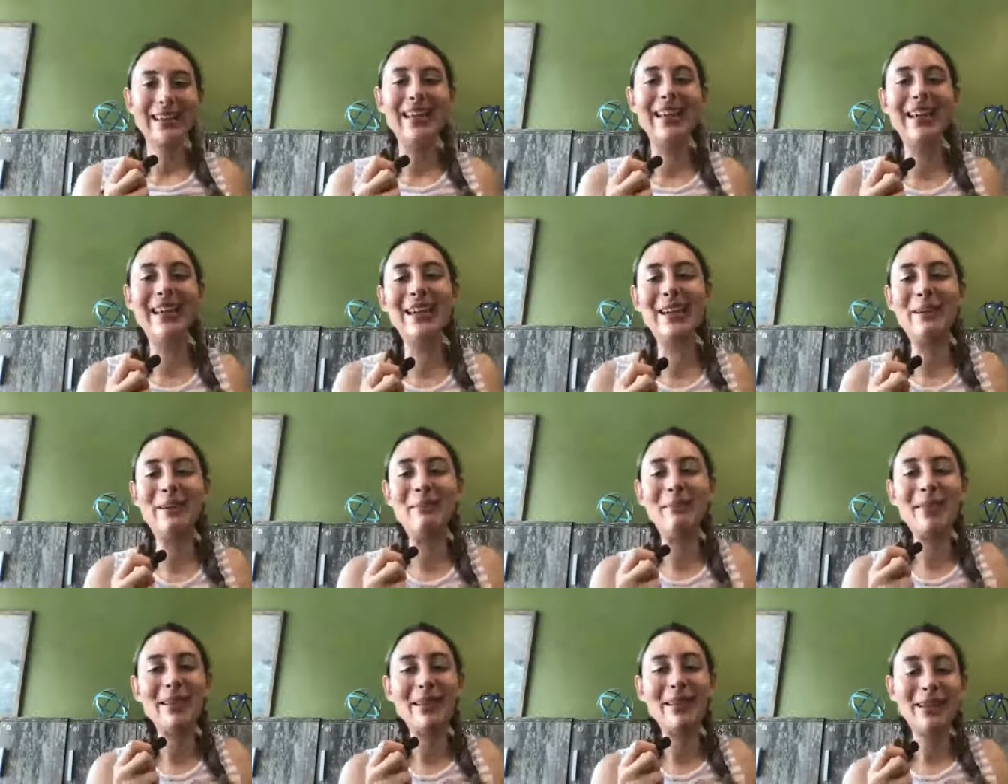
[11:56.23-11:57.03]

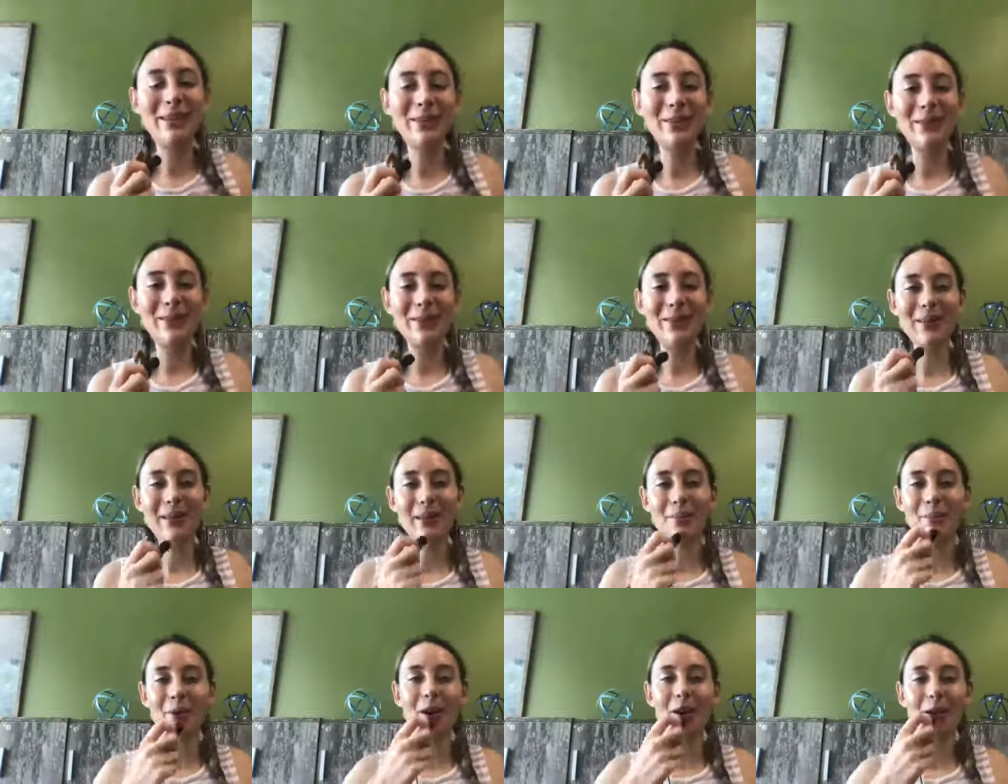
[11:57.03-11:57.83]
I'm a little,
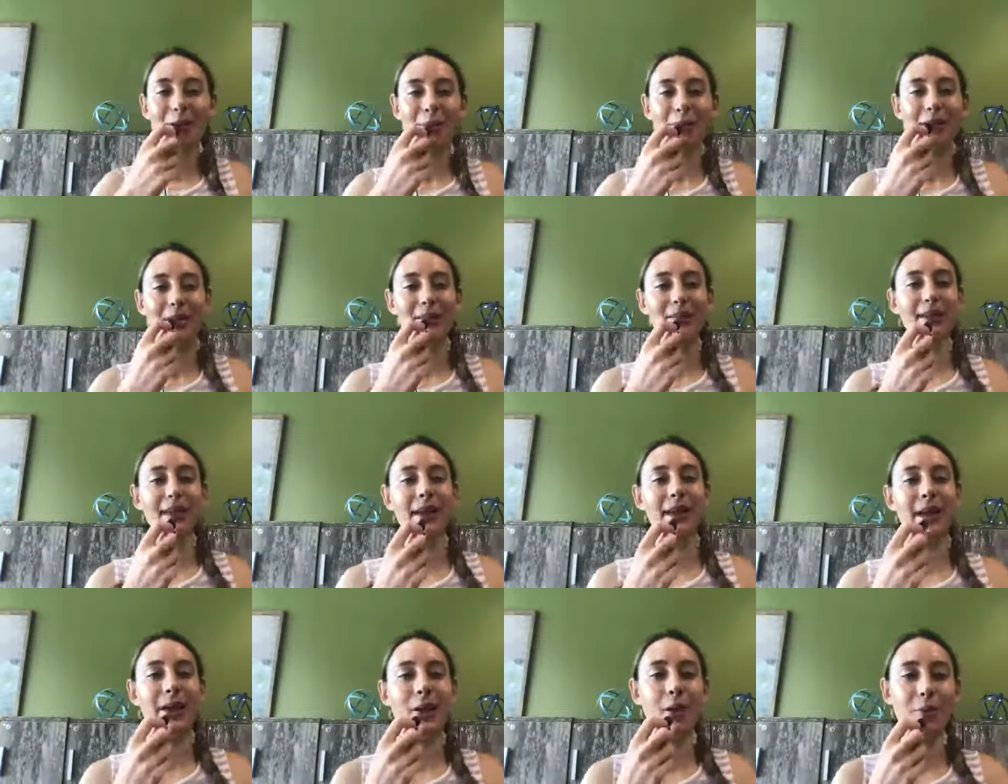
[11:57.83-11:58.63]
a part of me is
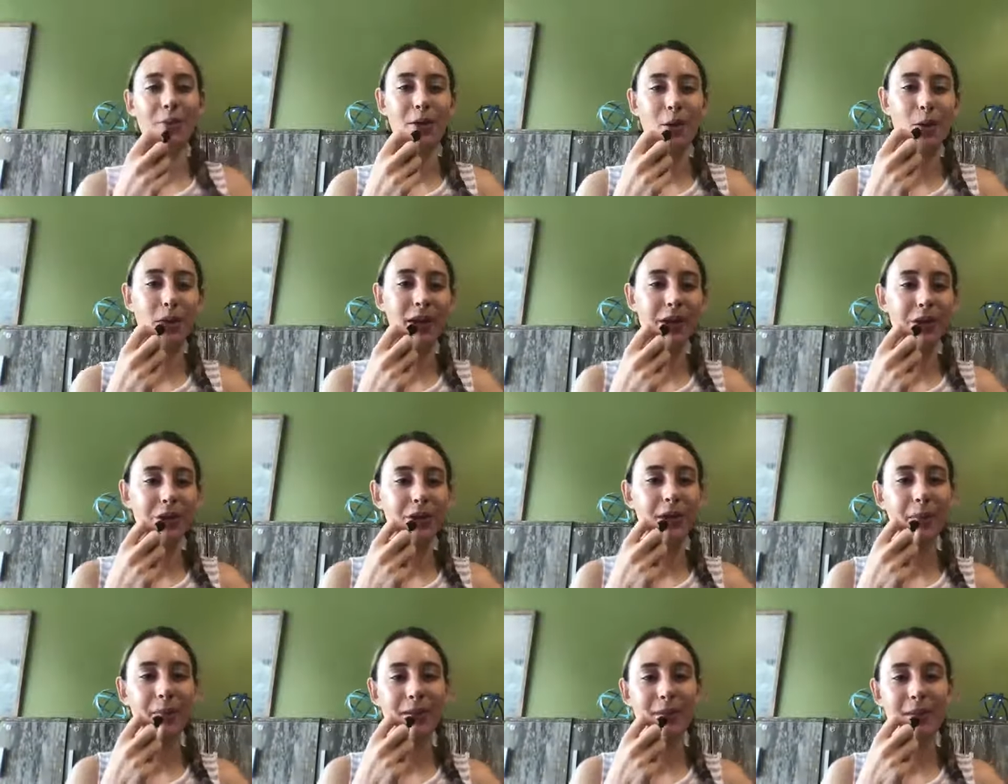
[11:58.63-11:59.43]
like, I hope no one
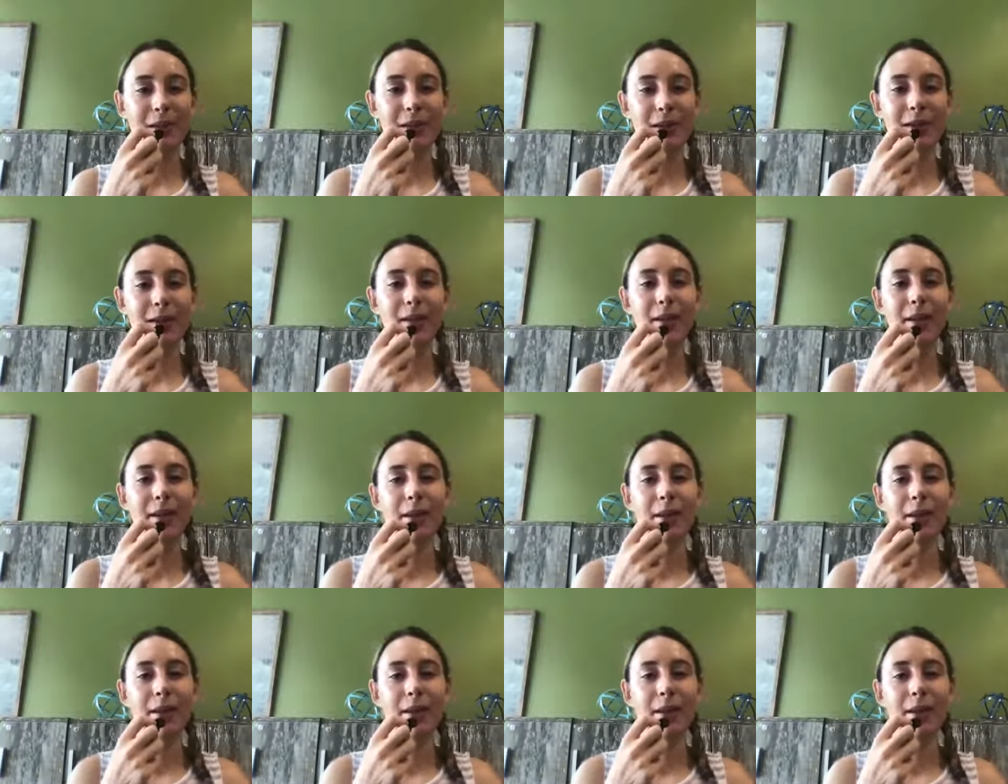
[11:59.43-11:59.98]
interrupts me